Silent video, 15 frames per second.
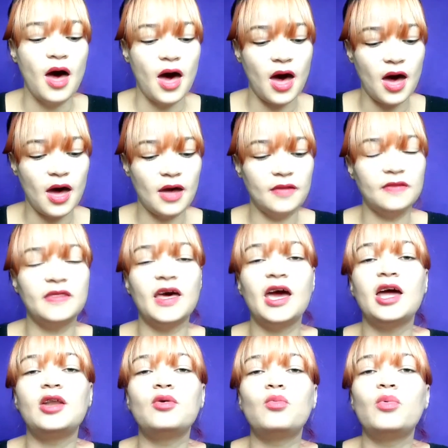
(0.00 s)
And
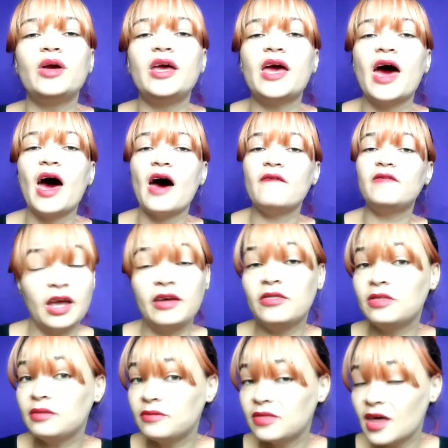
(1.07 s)
then we have the
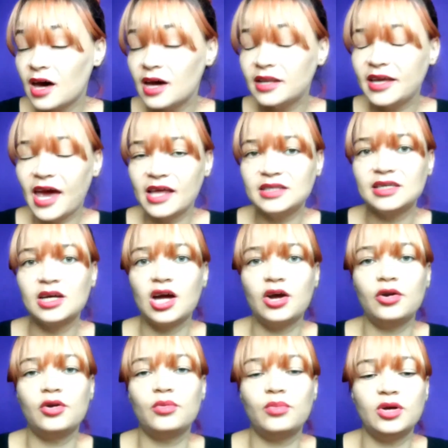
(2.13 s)
third
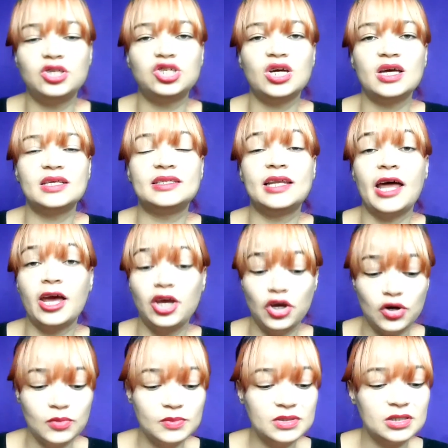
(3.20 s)
category, which is
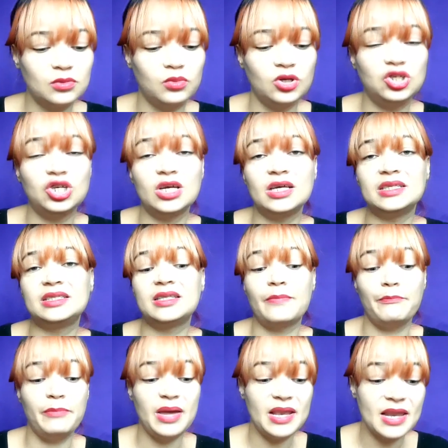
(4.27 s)
legumes, which is the
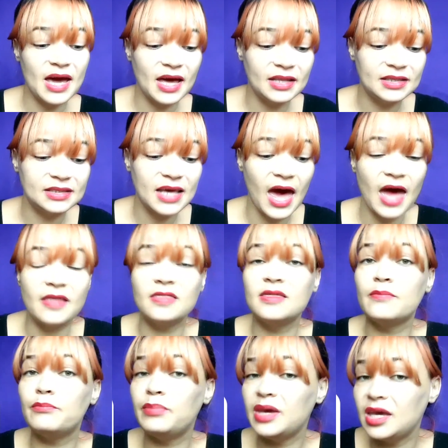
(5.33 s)
peanuts and the
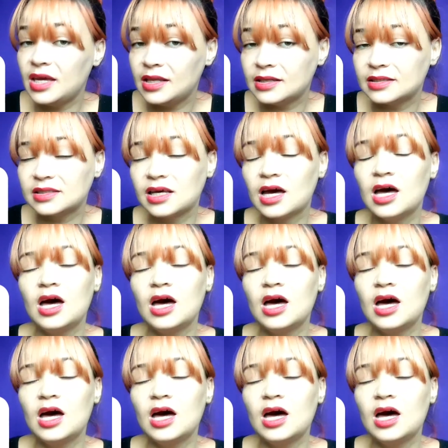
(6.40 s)
beans.